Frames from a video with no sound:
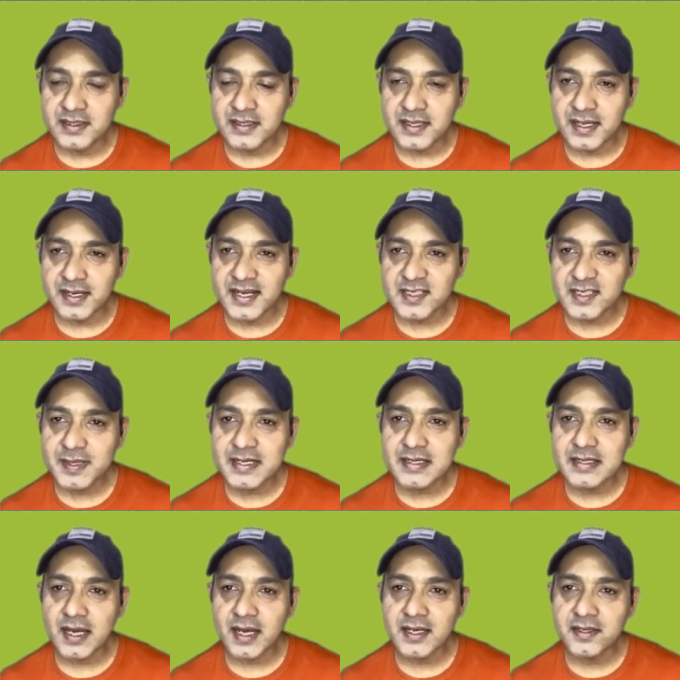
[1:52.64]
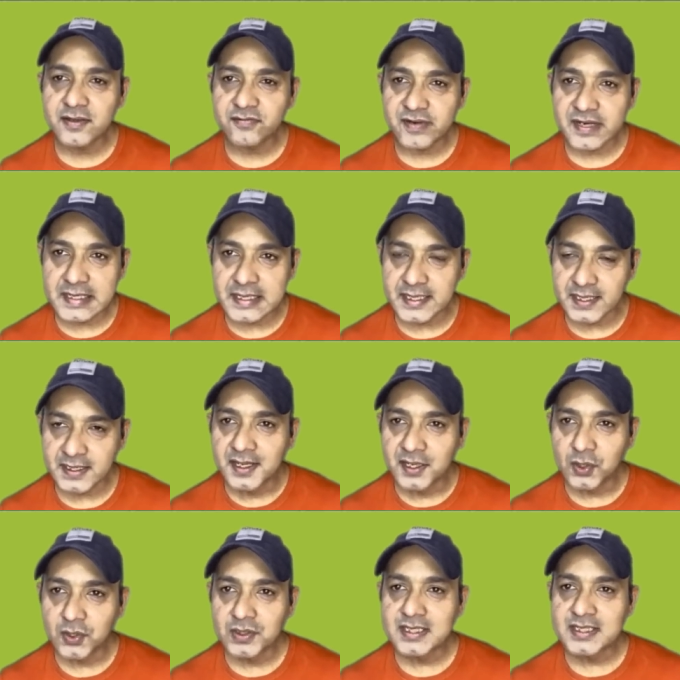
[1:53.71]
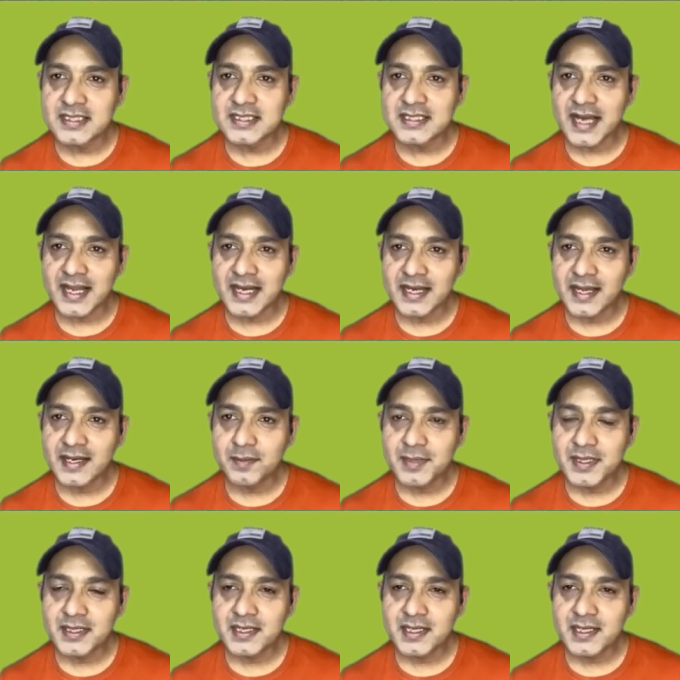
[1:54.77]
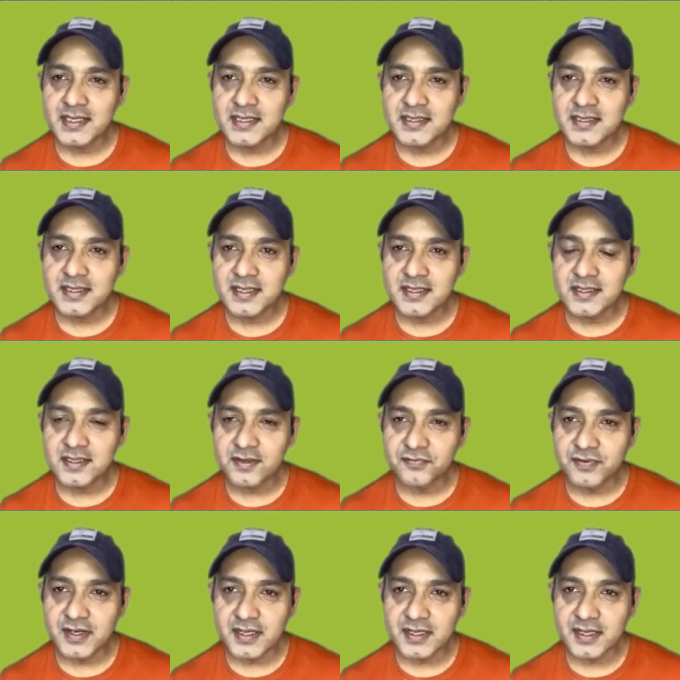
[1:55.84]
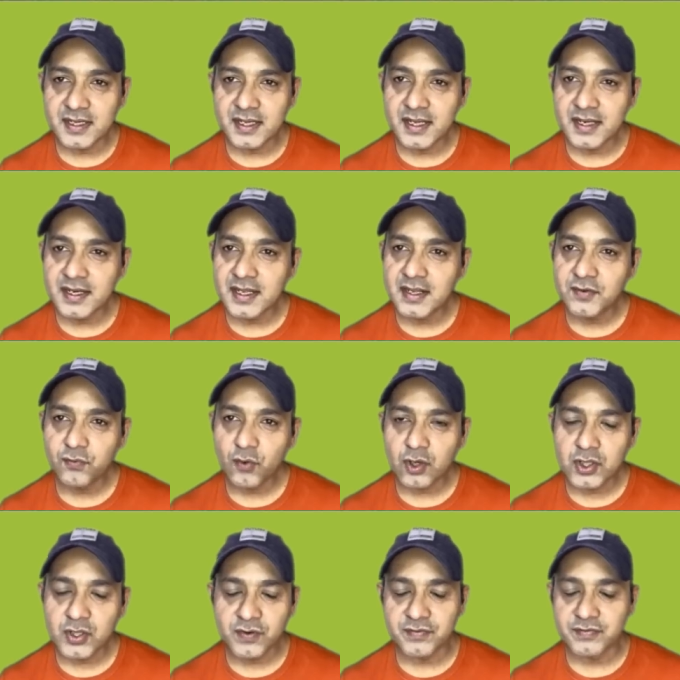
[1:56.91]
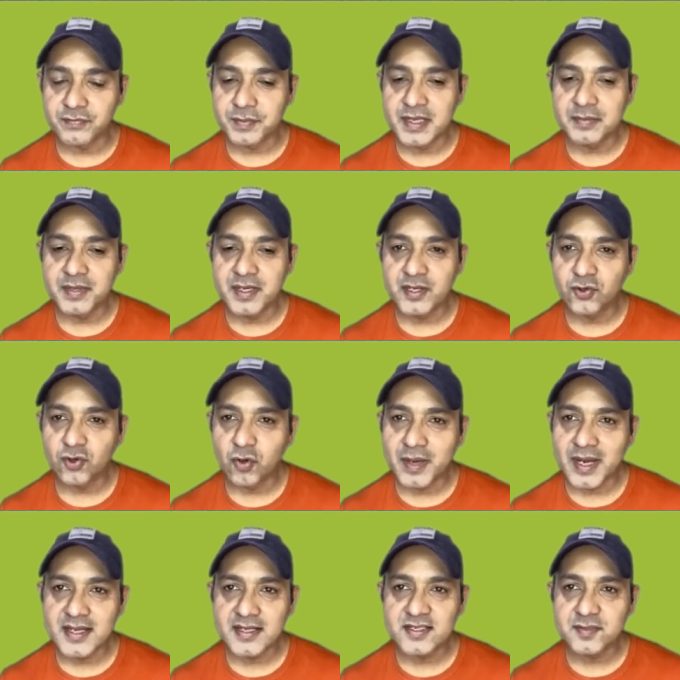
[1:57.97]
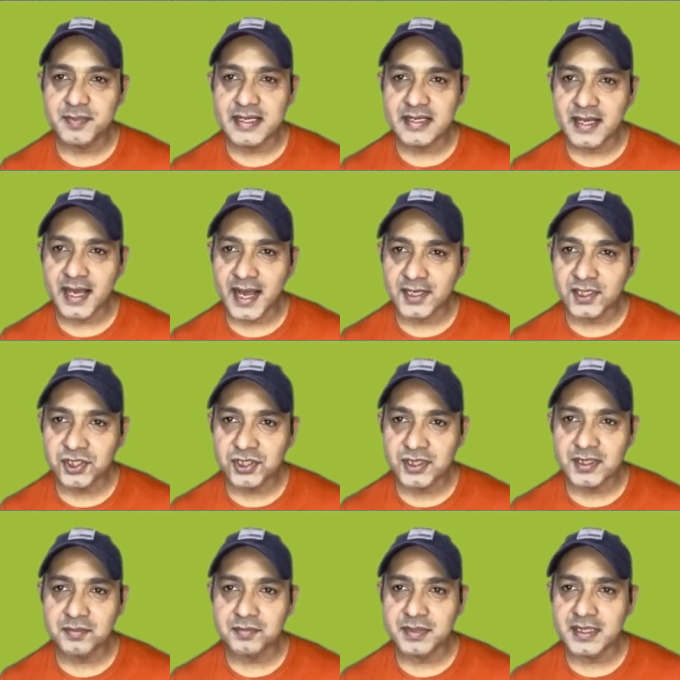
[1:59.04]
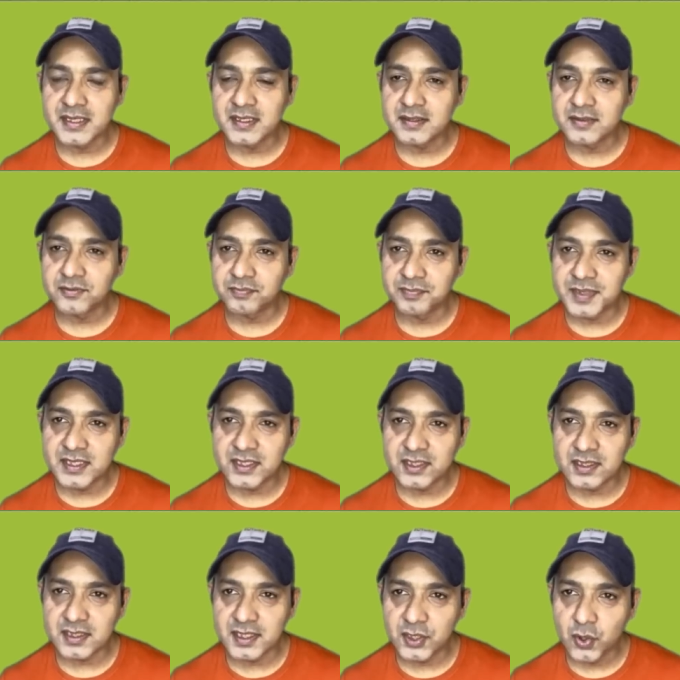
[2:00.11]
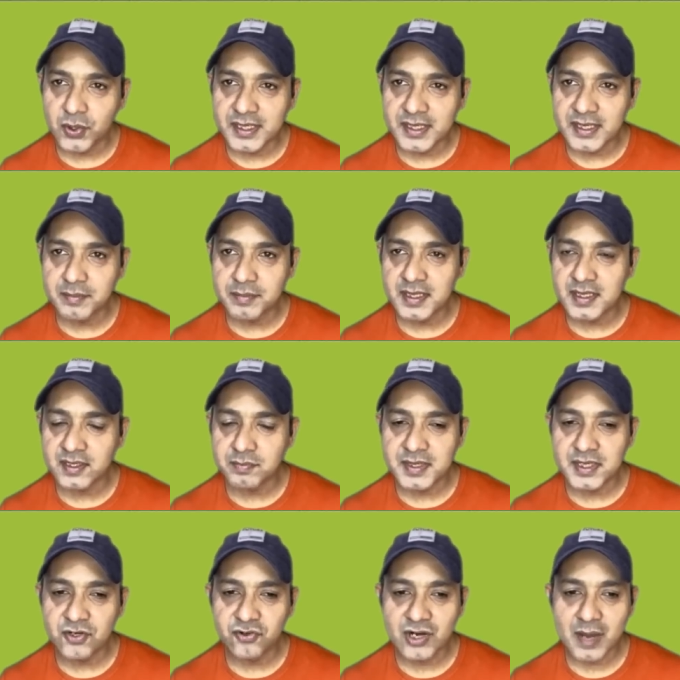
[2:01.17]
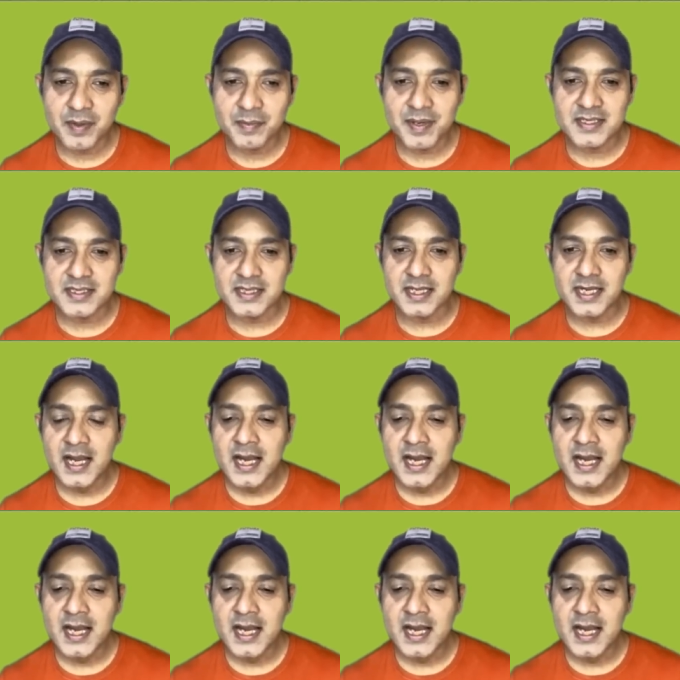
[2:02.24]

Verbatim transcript: it has been done differently. You know, the style element is is different in, in whatever, be, be it romance, be it action, be it, be it herogiri, be it, be it dramabazi.